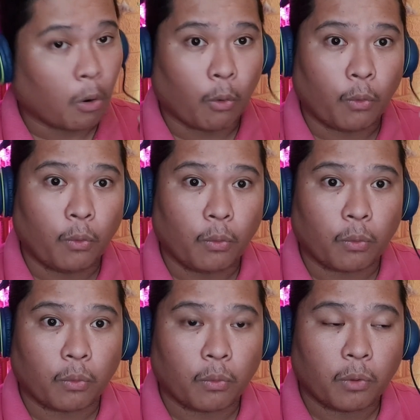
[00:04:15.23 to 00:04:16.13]
Oh,
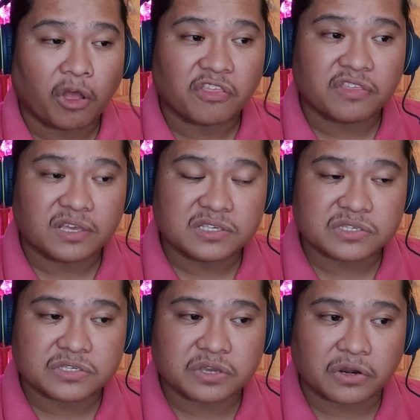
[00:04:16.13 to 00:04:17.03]

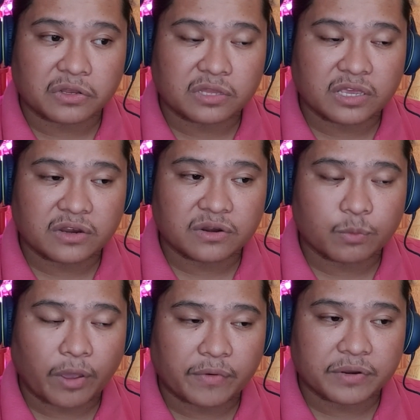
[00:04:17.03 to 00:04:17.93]
this girl here
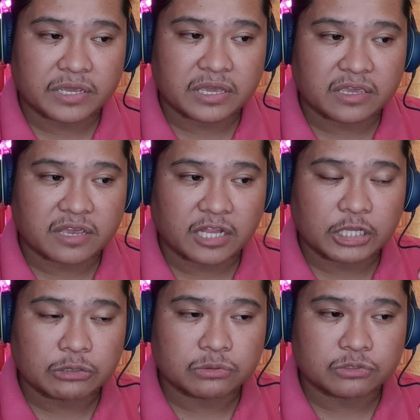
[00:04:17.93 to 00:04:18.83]
wearing
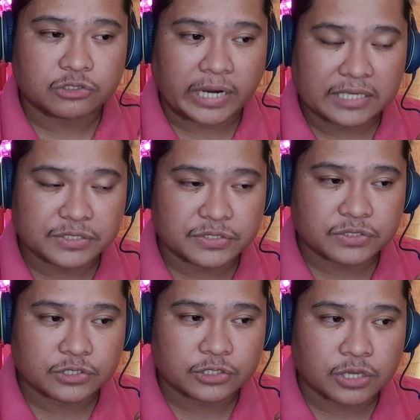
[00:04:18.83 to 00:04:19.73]
yellow
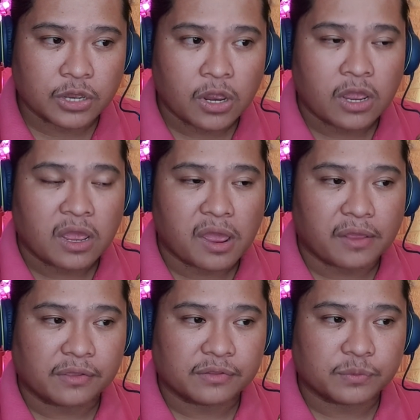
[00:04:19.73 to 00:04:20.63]
dress
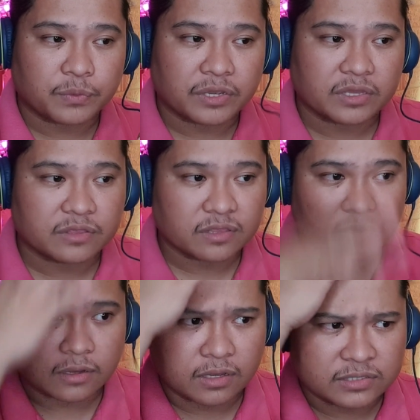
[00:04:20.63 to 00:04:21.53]
and with
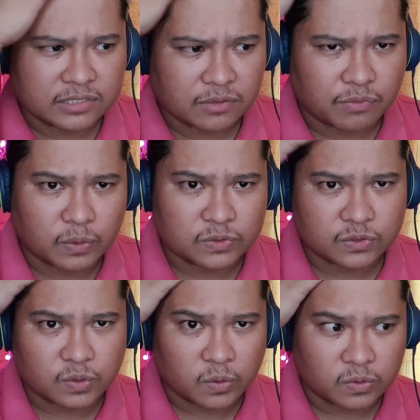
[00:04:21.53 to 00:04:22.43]
is it the rose
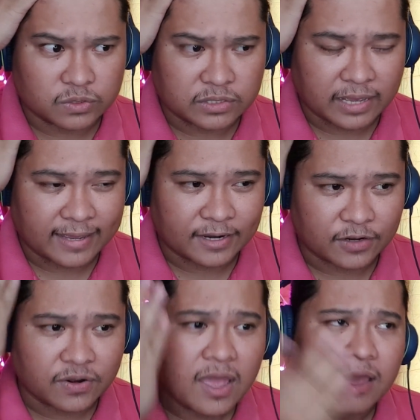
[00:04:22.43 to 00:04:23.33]
gold
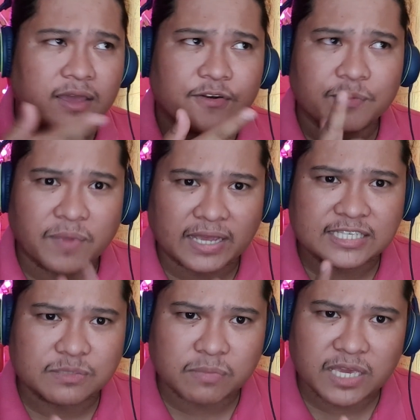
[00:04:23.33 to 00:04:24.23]
hair? It
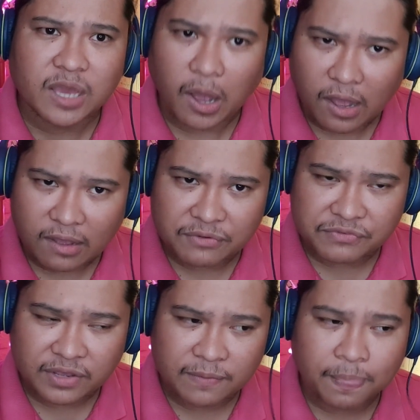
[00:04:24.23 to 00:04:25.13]
reminds me of
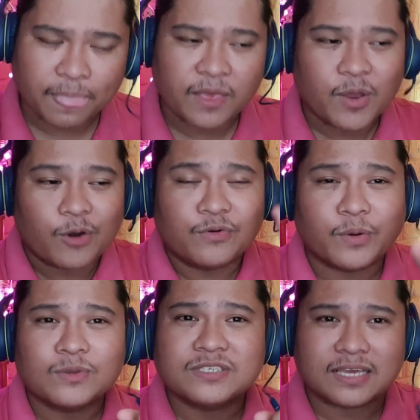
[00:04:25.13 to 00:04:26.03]

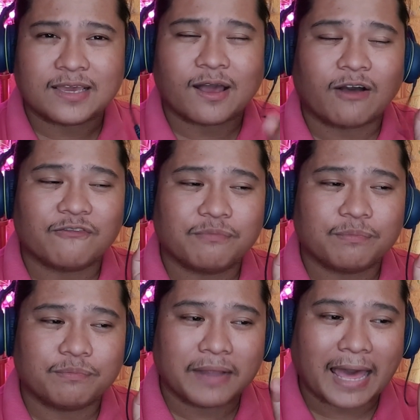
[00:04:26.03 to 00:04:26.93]
Rosie of
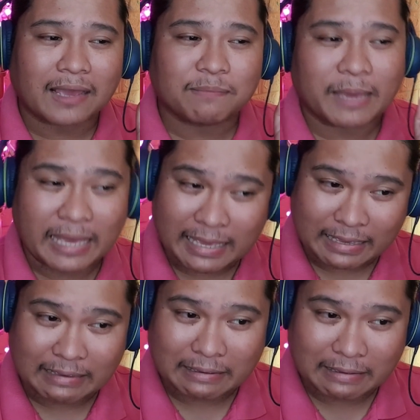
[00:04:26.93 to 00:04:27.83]
Blackpink.